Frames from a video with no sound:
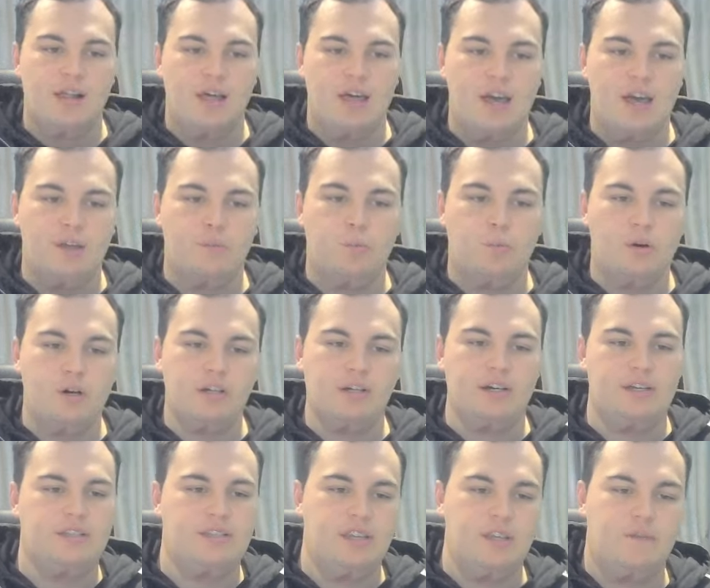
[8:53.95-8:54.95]
And why I
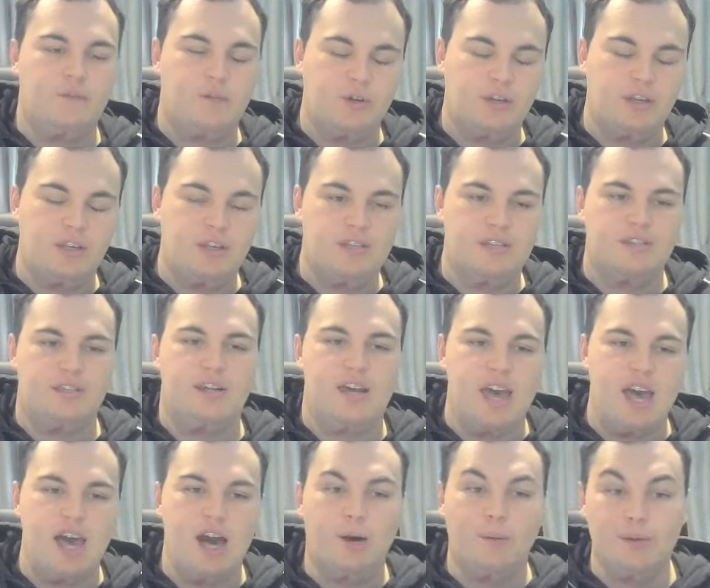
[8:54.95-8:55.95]
say you've got to consider
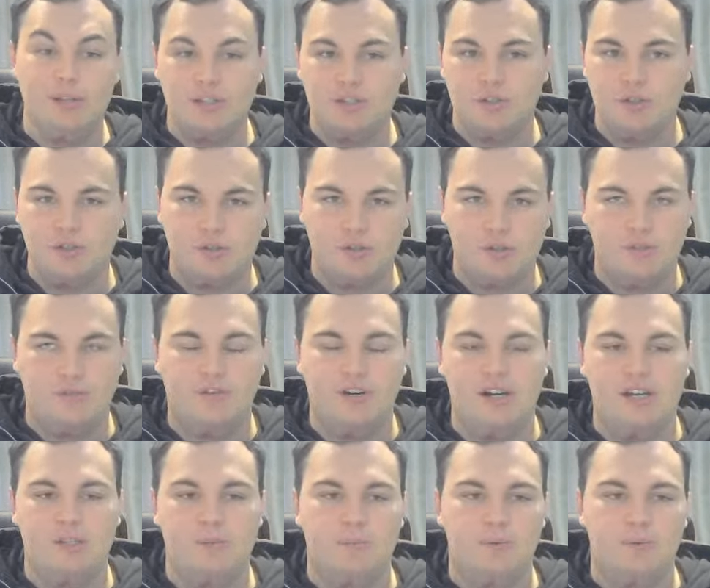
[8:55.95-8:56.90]
how he's lost those fights,